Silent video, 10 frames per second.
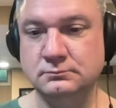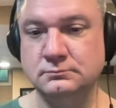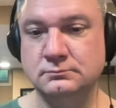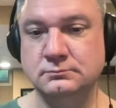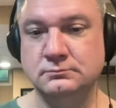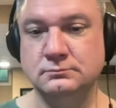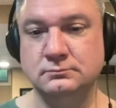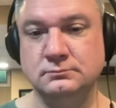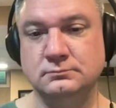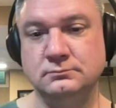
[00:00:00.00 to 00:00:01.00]

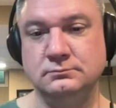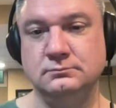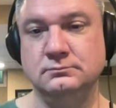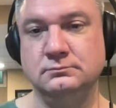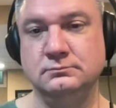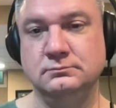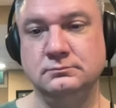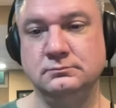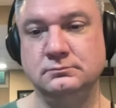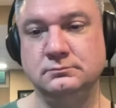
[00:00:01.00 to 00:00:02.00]

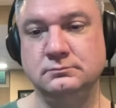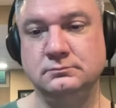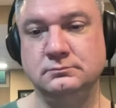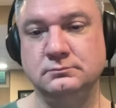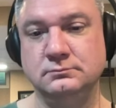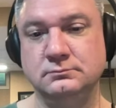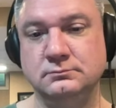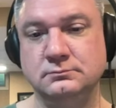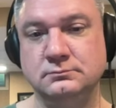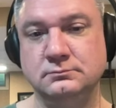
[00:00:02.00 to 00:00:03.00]

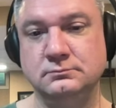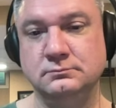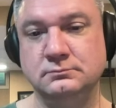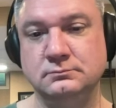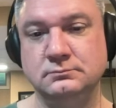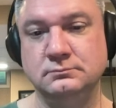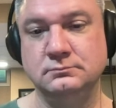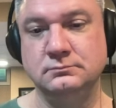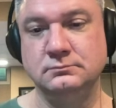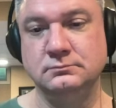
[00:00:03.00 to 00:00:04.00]

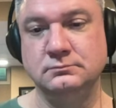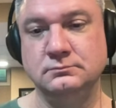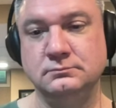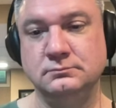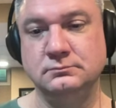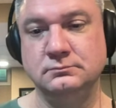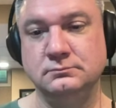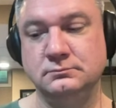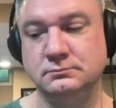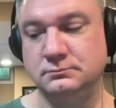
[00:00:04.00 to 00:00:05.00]

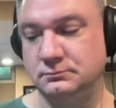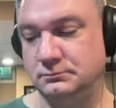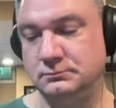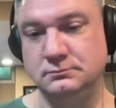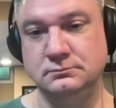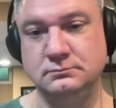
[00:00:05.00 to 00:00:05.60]
No words are spoken by the person on screen.